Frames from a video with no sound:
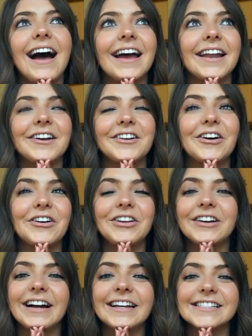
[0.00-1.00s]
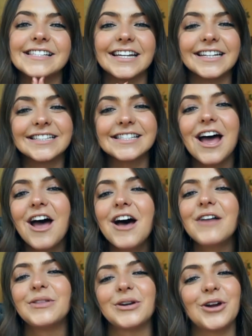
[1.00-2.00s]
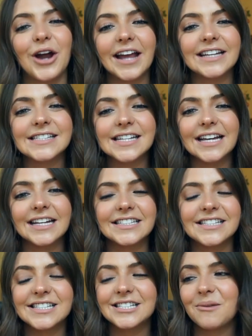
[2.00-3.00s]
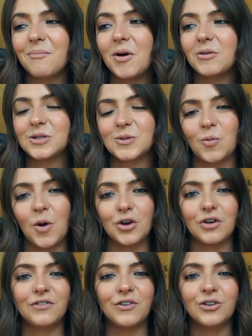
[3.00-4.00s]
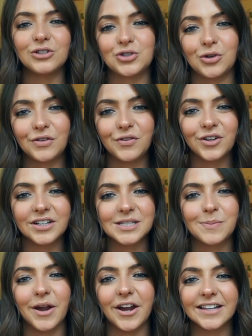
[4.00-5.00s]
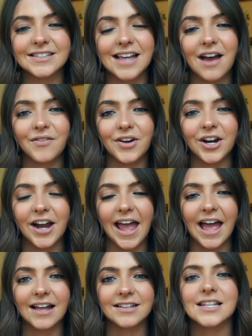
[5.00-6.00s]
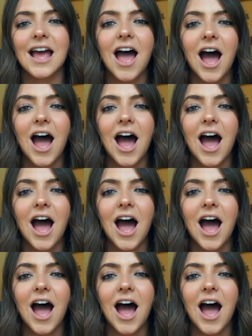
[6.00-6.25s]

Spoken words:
I don't know, you guys. It's the craziest, most wonderful, joyful experience ever, and